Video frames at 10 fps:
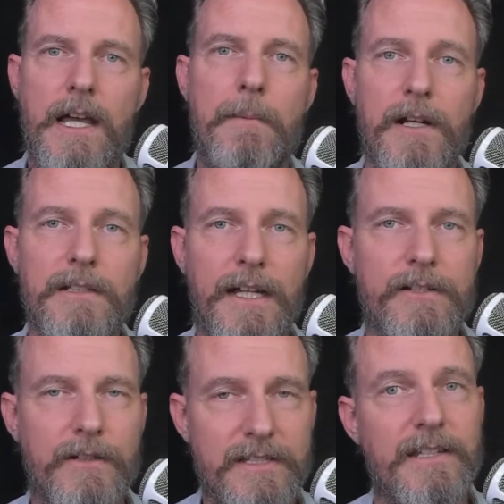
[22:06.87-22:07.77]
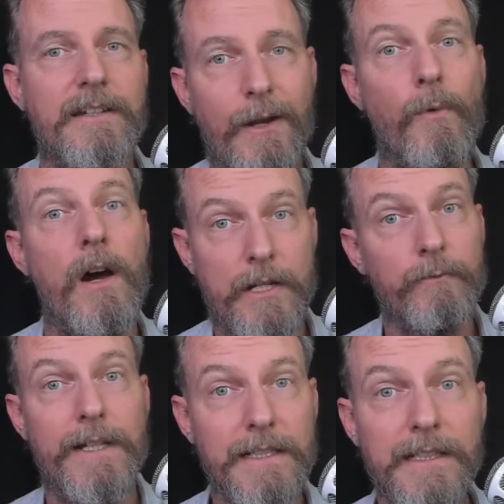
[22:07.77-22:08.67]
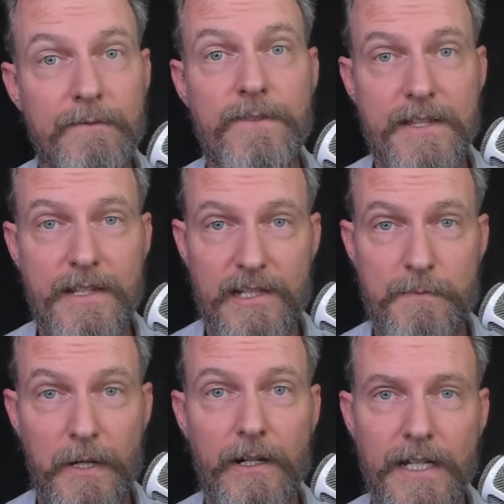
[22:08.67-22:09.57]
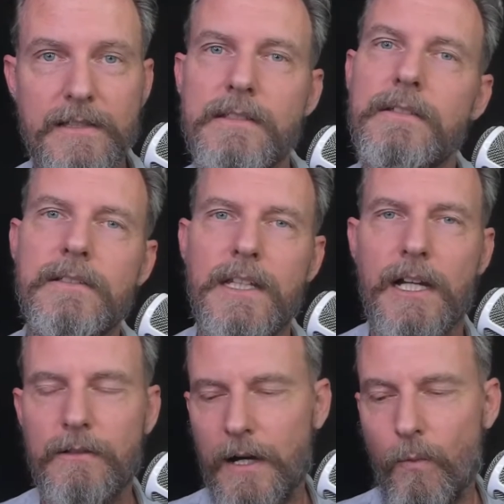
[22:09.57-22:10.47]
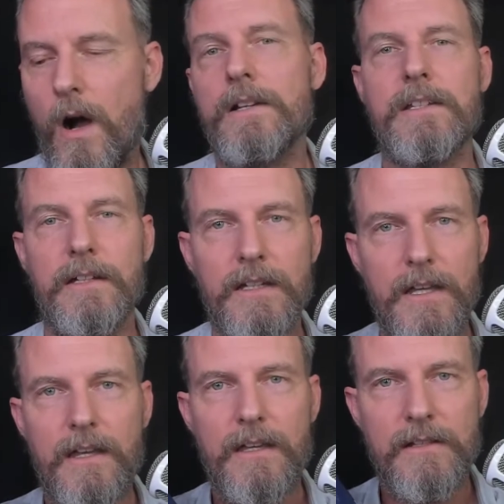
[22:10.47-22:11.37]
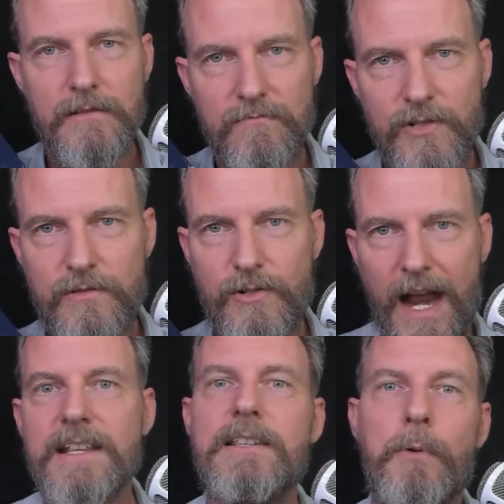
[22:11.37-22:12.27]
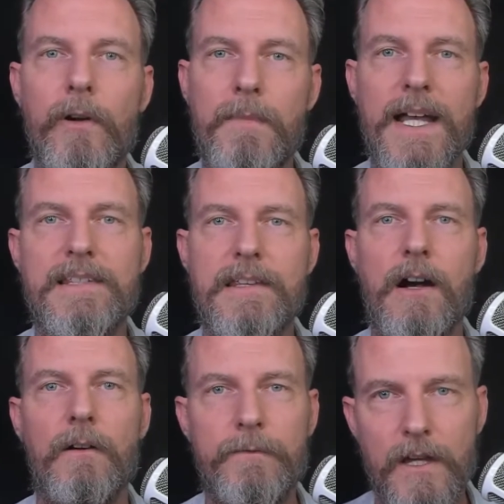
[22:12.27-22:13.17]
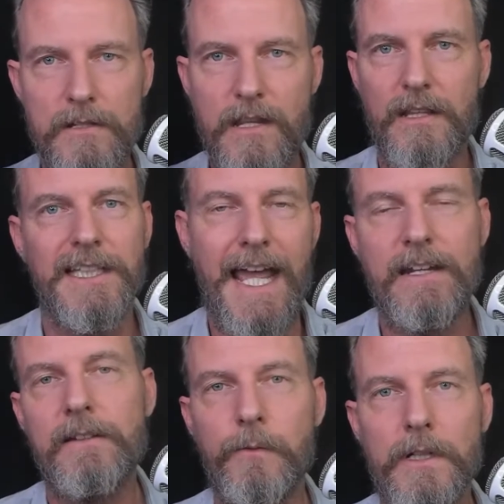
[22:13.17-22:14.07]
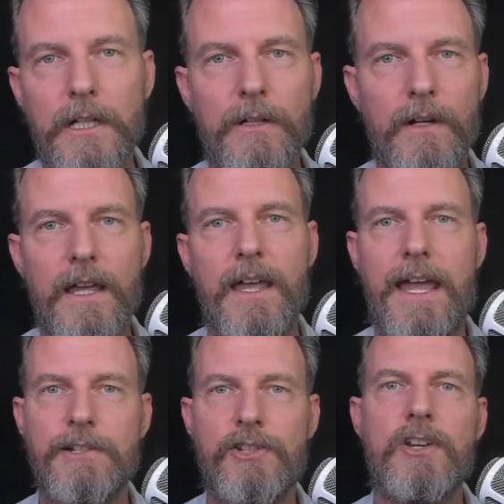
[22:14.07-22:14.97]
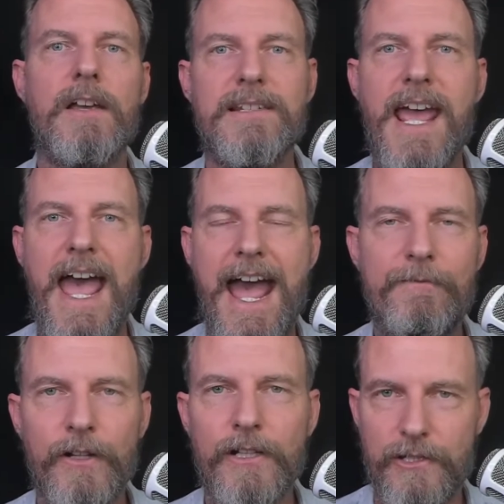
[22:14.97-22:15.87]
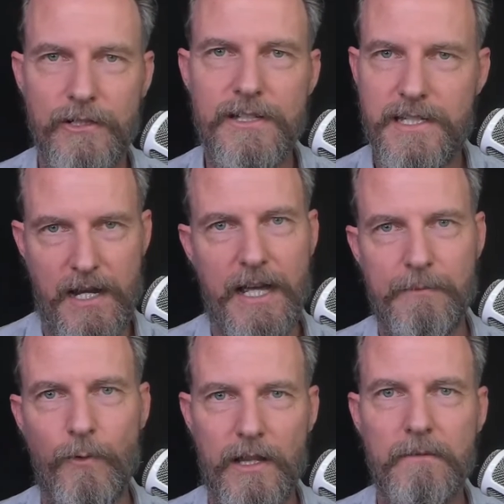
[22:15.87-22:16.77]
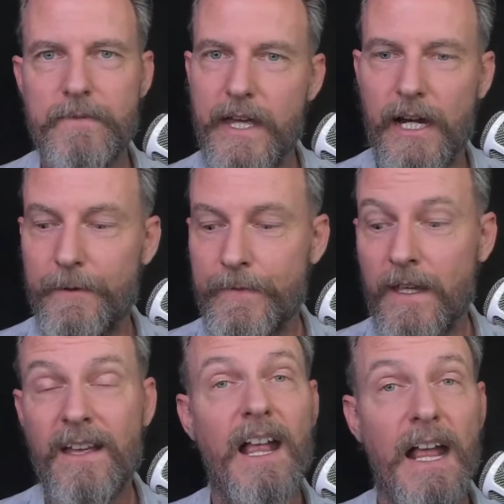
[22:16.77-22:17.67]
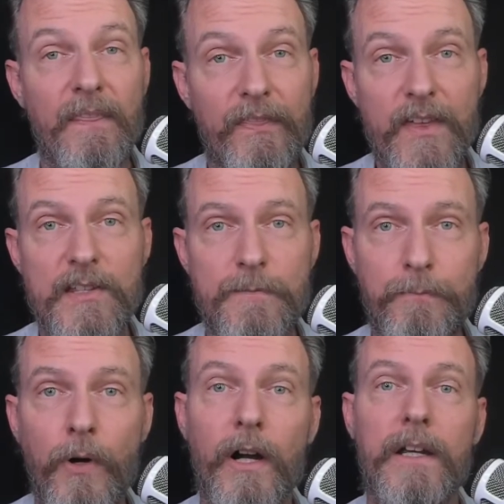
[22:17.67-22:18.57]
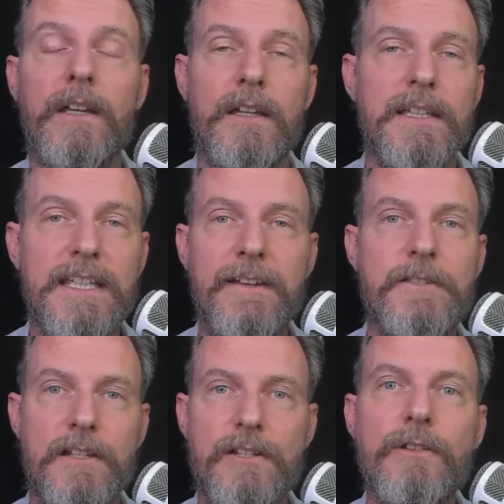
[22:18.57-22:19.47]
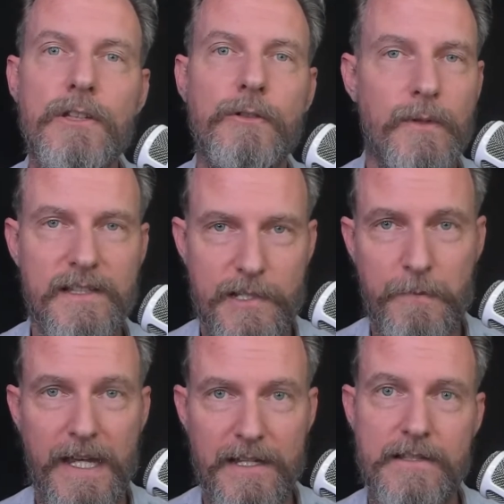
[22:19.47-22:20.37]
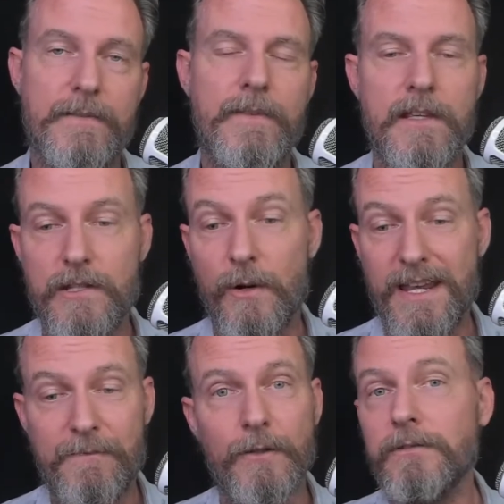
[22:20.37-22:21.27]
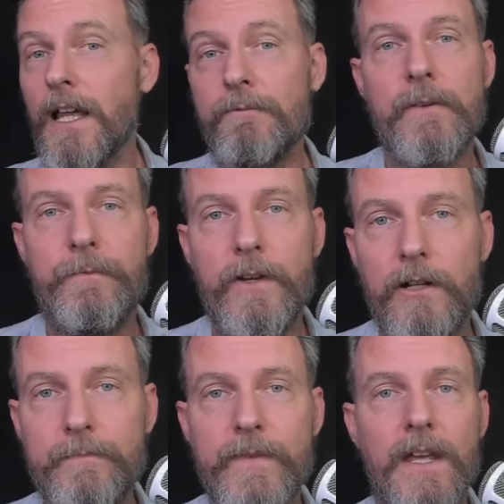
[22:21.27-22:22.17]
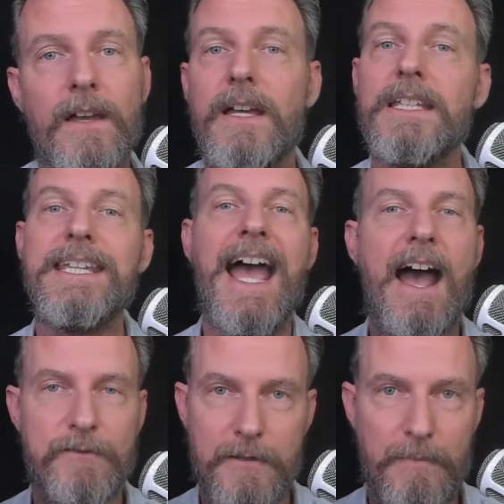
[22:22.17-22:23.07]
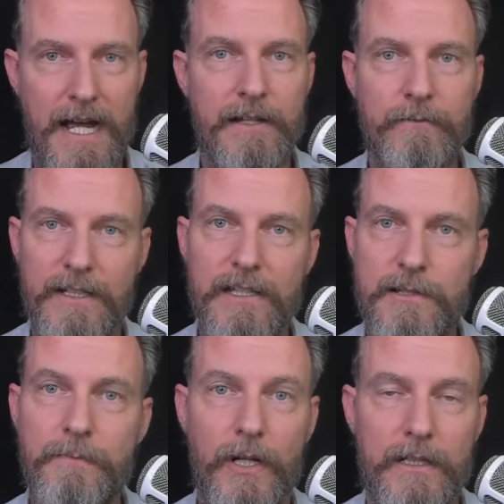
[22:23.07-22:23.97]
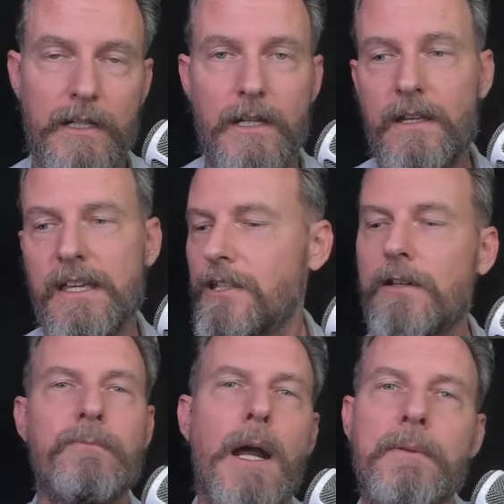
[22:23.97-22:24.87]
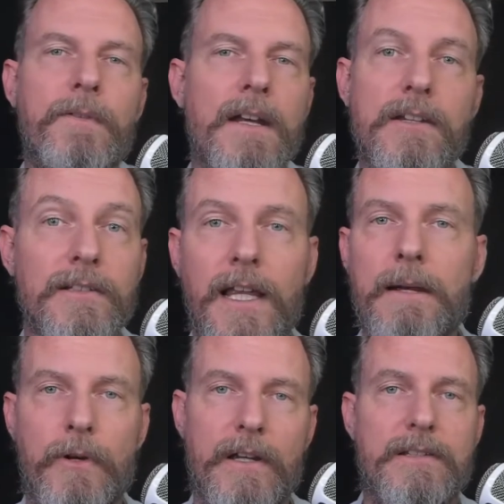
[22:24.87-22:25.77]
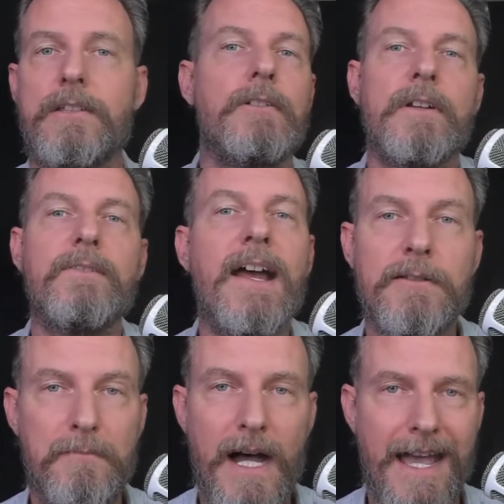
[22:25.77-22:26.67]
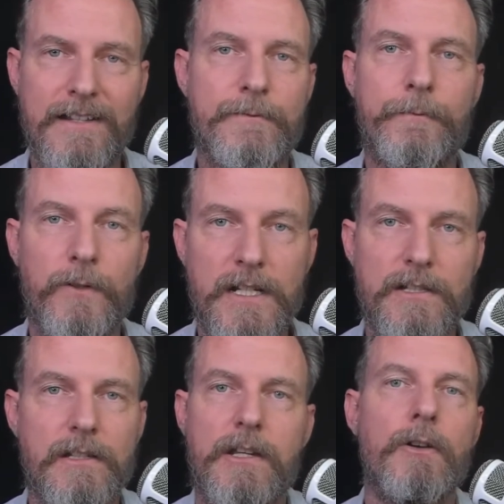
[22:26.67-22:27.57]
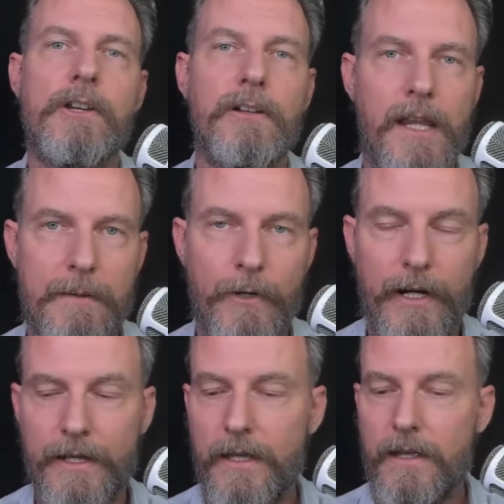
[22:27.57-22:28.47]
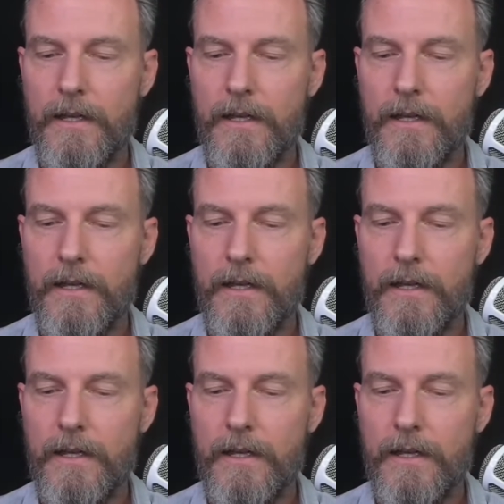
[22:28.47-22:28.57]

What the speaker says: I'm a collector as in I want to relive this experience. I want to transport myself to the land of Willow and just have a good time while I'm there. And this book gives it to you in spades. So if you love the film, you have to buy and read this book. You can probably find it at your library, so you don't even have to buy it. It's free. Just go to your library.